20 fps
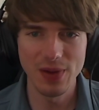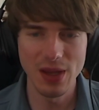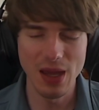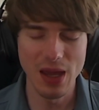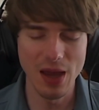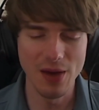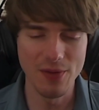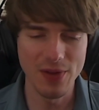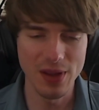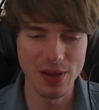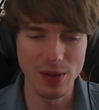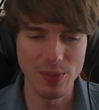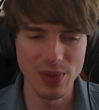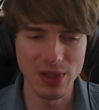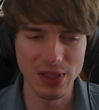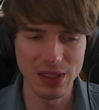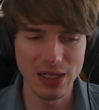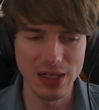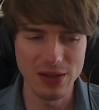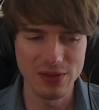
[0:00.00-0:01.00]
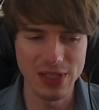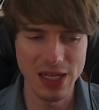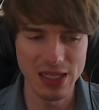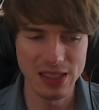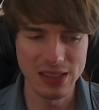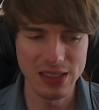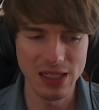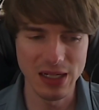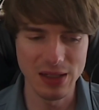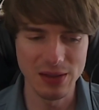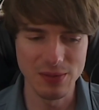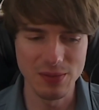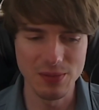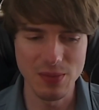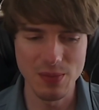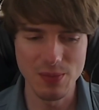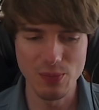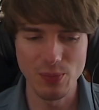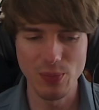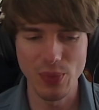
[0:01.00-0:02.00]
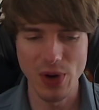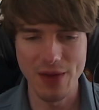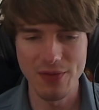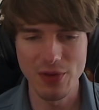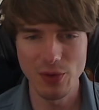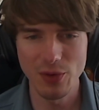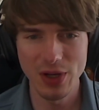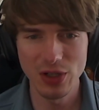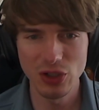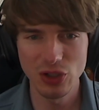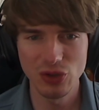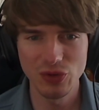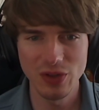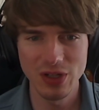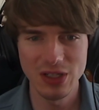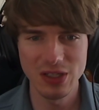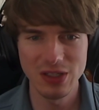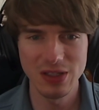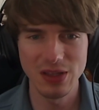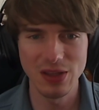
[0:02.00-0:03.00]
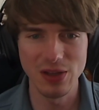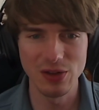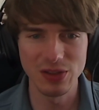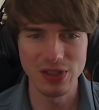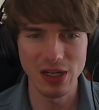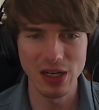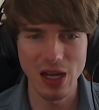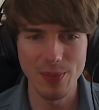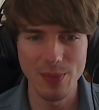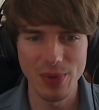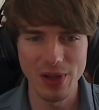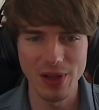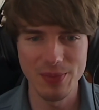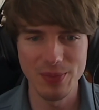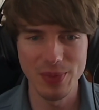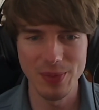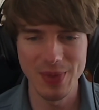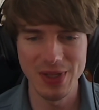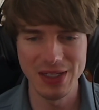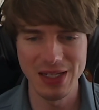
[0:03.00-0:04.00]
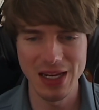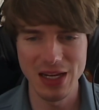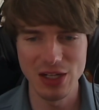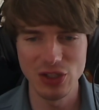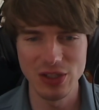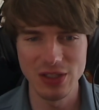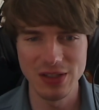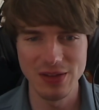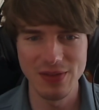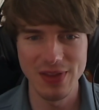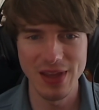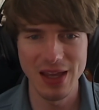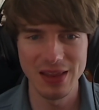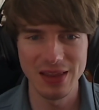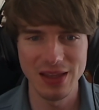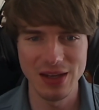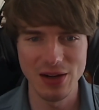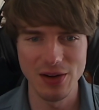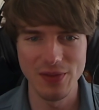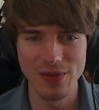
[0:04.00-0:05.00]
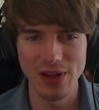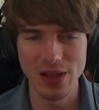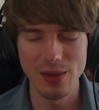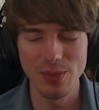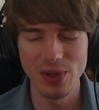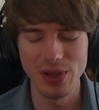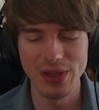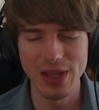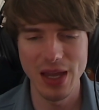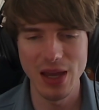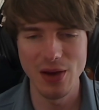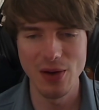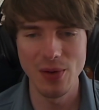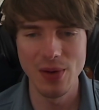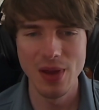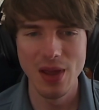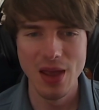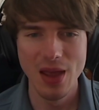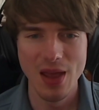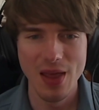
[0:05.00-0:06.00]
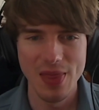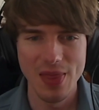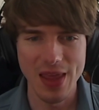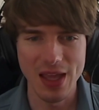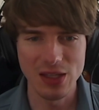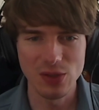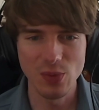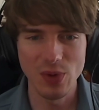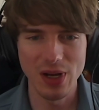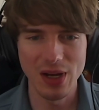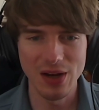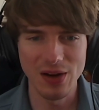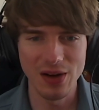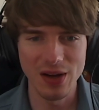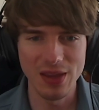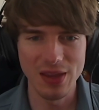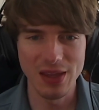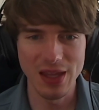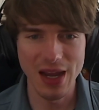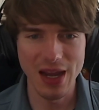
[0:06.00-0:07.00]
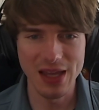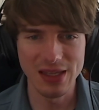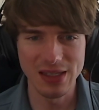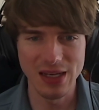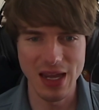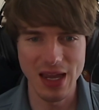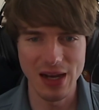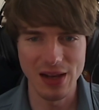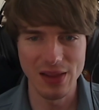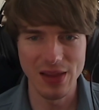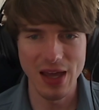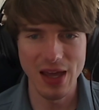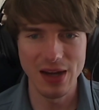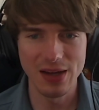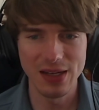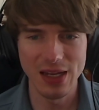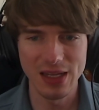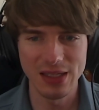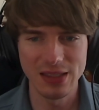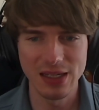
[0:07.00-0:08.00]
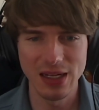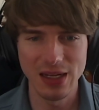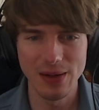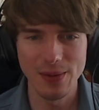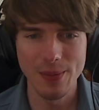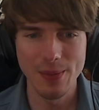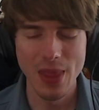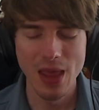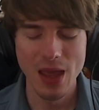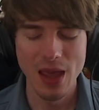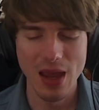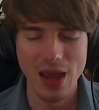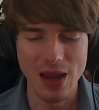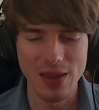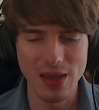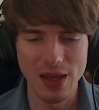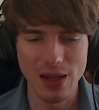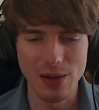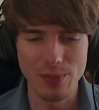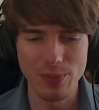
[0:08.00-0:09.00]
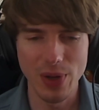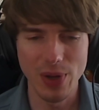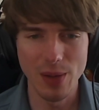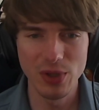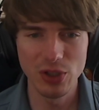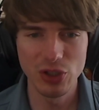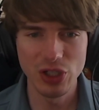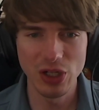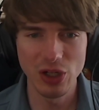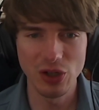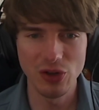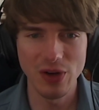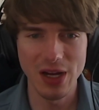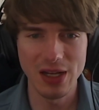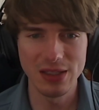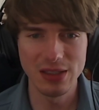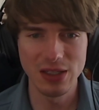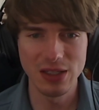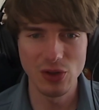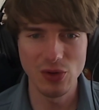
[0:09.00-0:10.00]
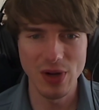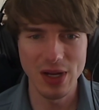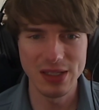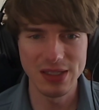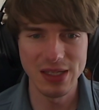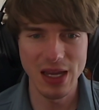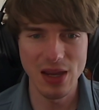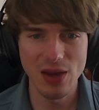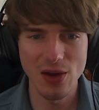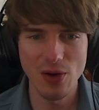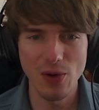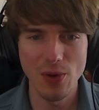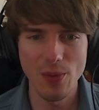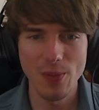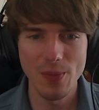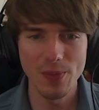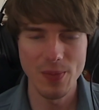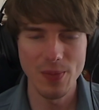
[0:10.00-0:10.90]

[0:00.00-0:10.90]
availability of testing private registries. There's a couple implementations of that are available now. That's one area that hasn't had a lot of testing. And then publishing crates to crates.io